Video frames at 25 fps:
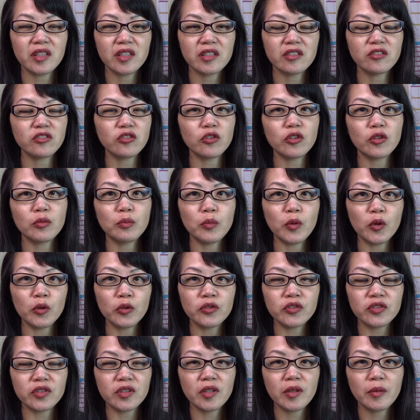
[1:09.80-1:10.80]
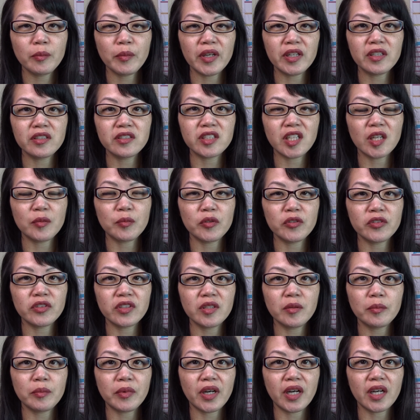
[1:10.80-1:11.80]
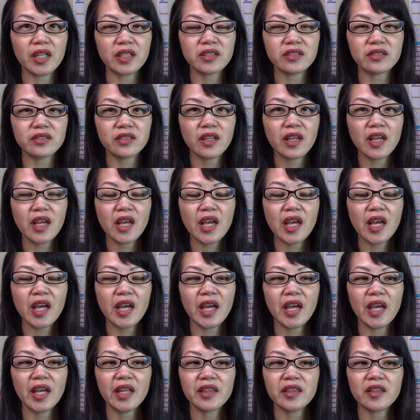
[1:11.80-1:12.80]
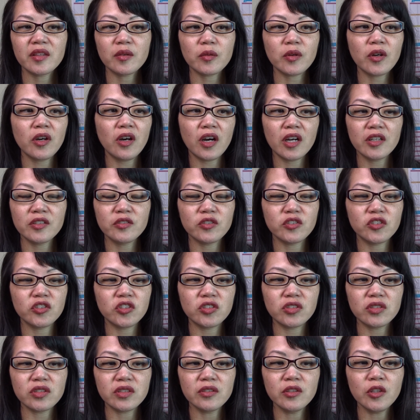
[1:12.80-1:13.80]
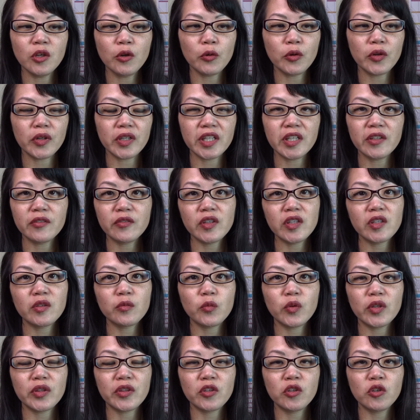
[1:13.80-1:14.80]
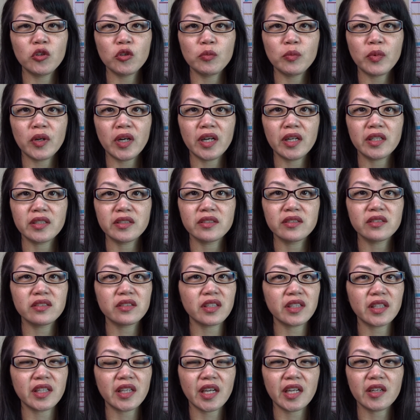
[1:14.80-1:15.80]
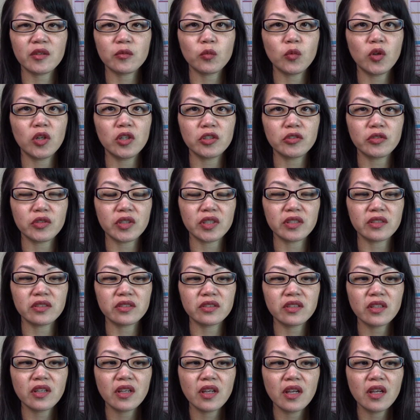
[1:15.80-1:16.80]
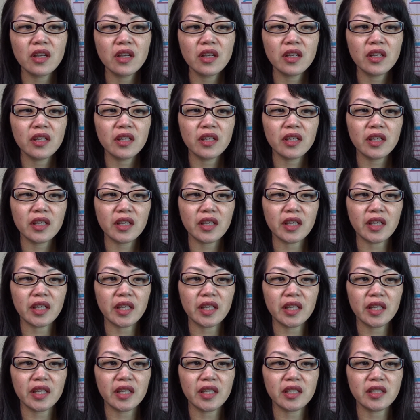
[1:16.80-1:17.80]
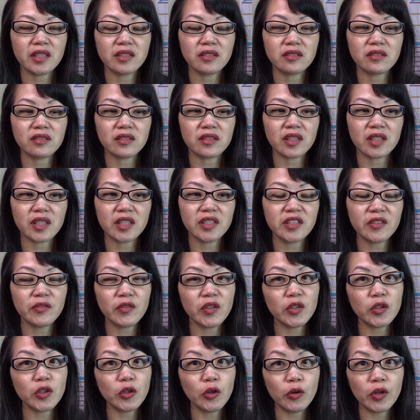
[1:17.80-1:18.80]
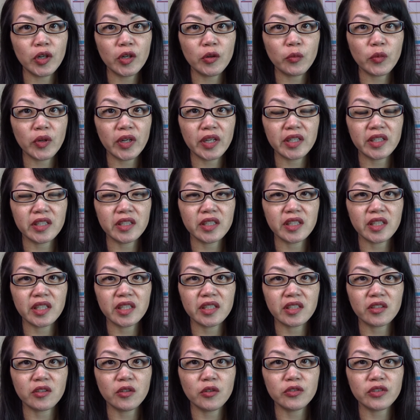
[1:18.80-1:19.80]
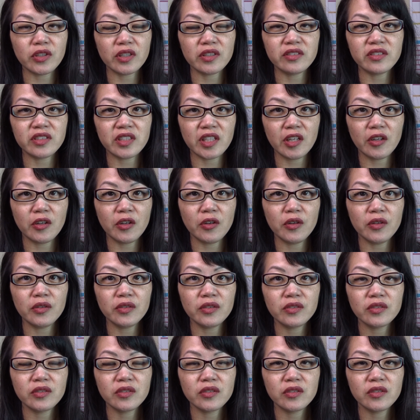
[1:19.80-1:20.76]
sold the most amount of diapers in a box, and the cost is lower, even with coupons like at Walgreens. And it's even lower when it goes on sale